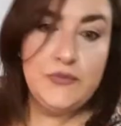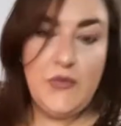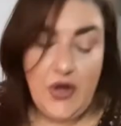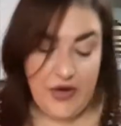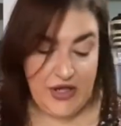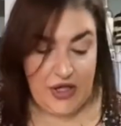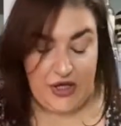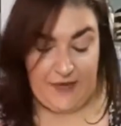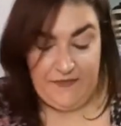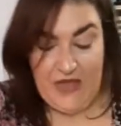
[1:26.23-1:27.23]
Okay, look,
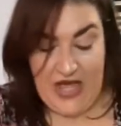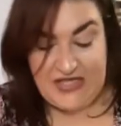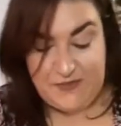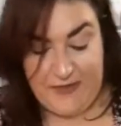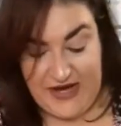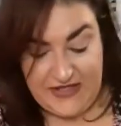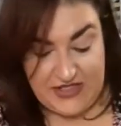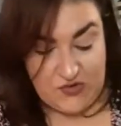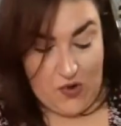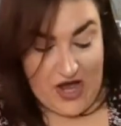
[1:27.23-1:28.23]
I sprayed the
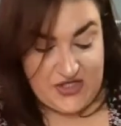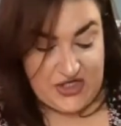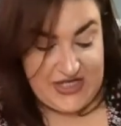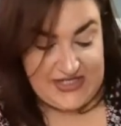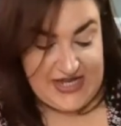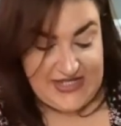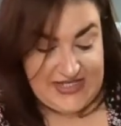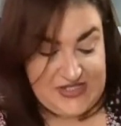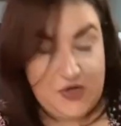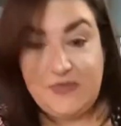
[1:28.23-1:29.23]
squash inside. I
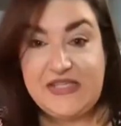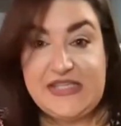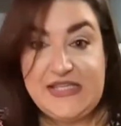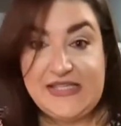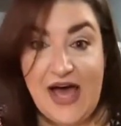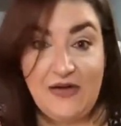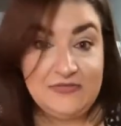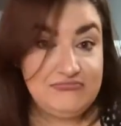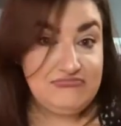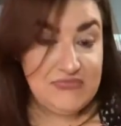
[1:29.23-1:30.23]
scooped the seeds out,
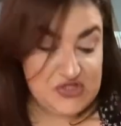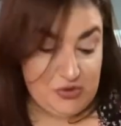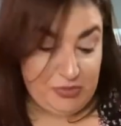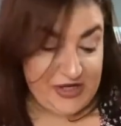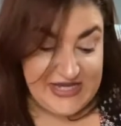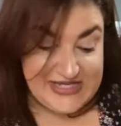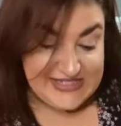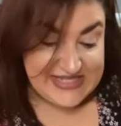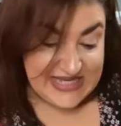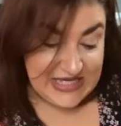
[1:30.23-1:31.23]
super
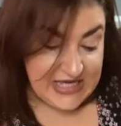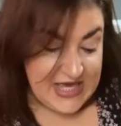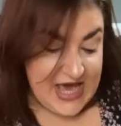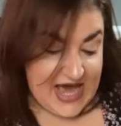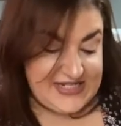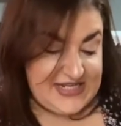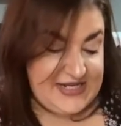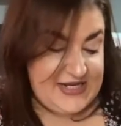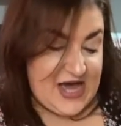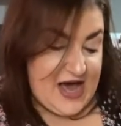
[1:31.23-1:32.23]
easy. I
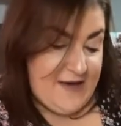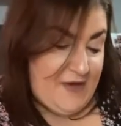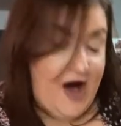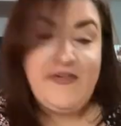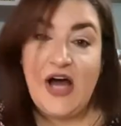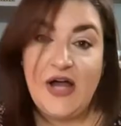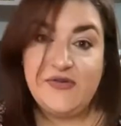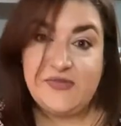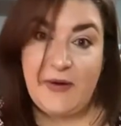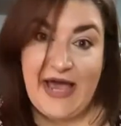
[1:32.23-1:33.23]
did avocado
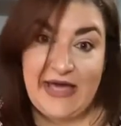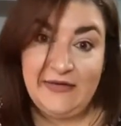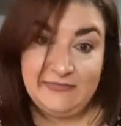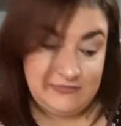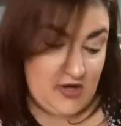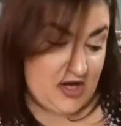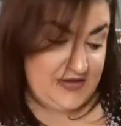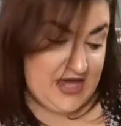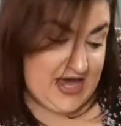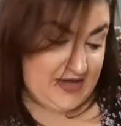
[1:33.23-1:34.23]
spray on
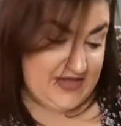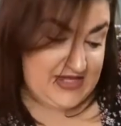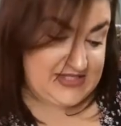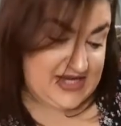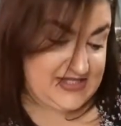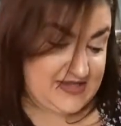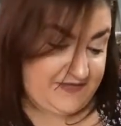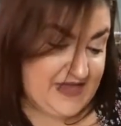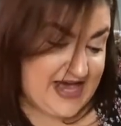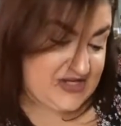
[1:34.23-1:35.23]
the insides of the
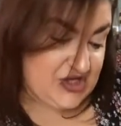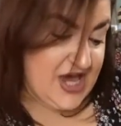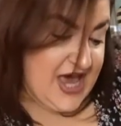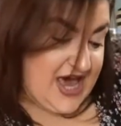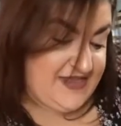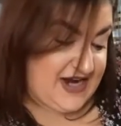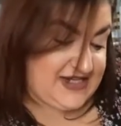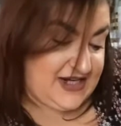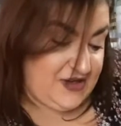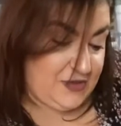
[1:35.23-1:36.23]
flesh, and then I
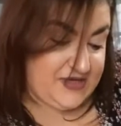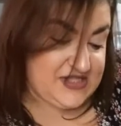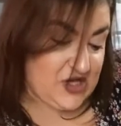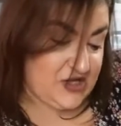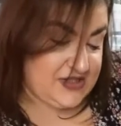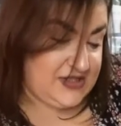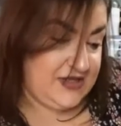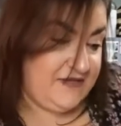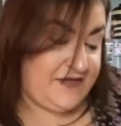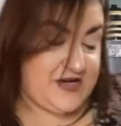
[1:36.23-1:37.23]
did a little bit of salt,
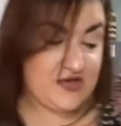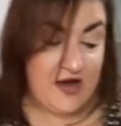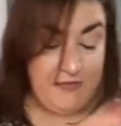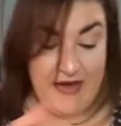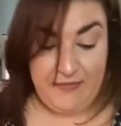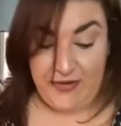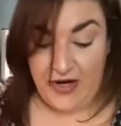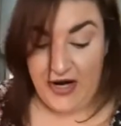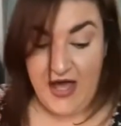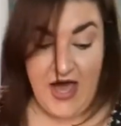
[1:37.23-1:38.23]
fresh ground
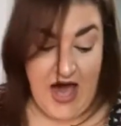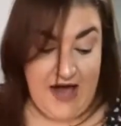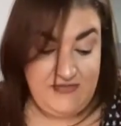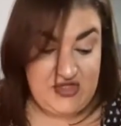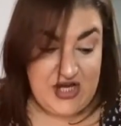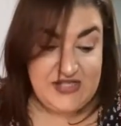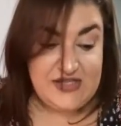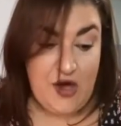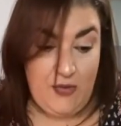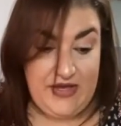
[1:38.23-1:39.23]
pepper. I'm just
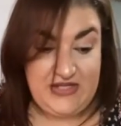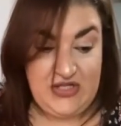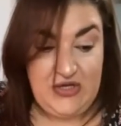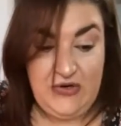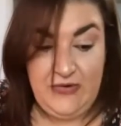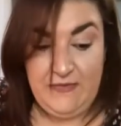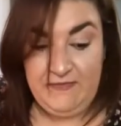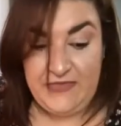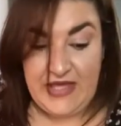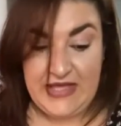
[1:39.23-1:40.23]
going to
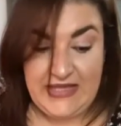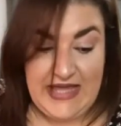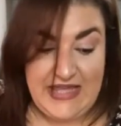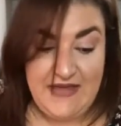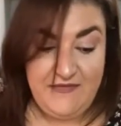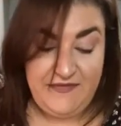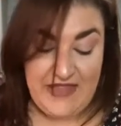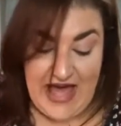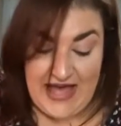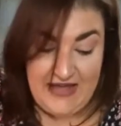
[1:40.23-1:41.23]
lay them
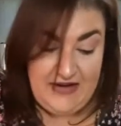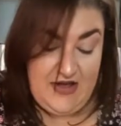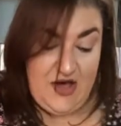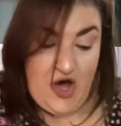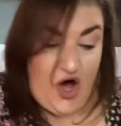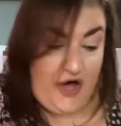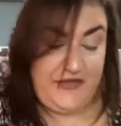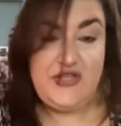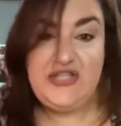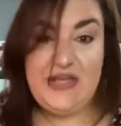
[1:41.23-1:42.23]
flat on the
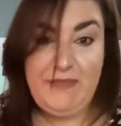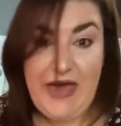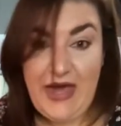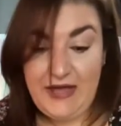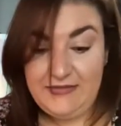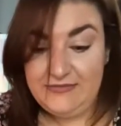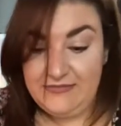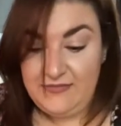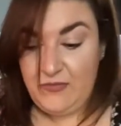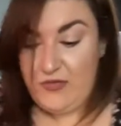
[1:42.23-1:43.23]
sheet pan
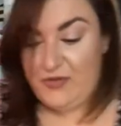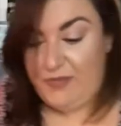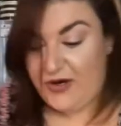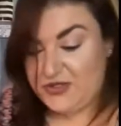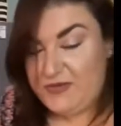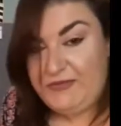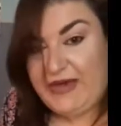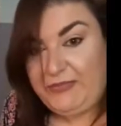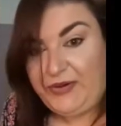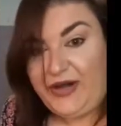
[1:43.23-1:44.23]
with parchment
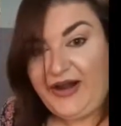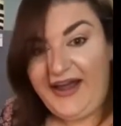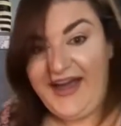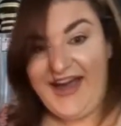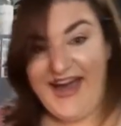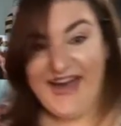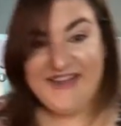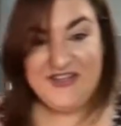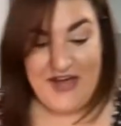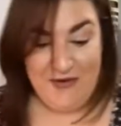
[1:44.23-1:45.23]
paper.
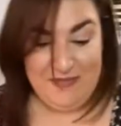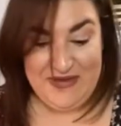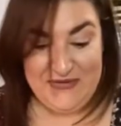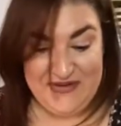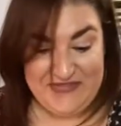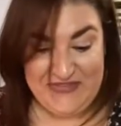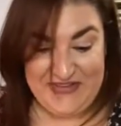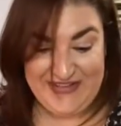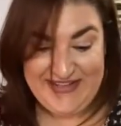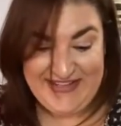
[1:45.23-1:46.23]
Look how
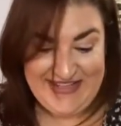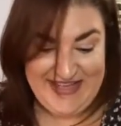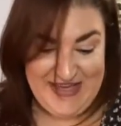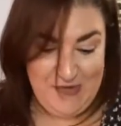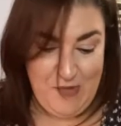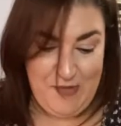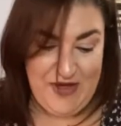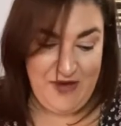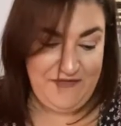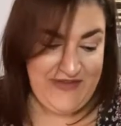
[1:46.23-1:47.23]
beautiful. Will we
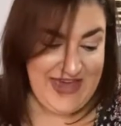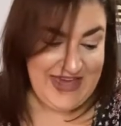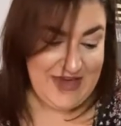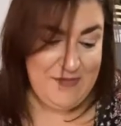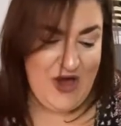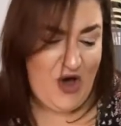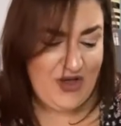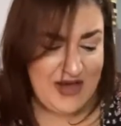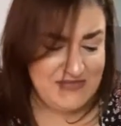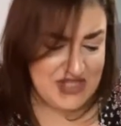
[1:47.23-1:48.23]
all fit? Can we all
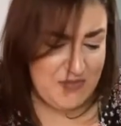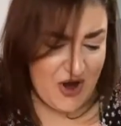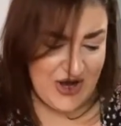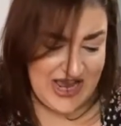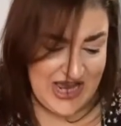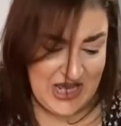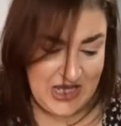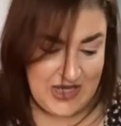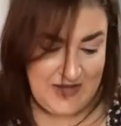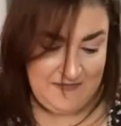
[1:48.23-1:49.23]
come to the party?
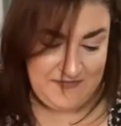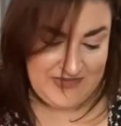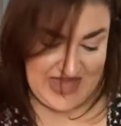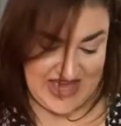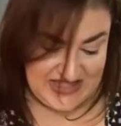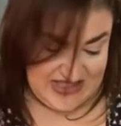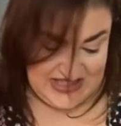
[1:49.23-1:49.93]
Yes.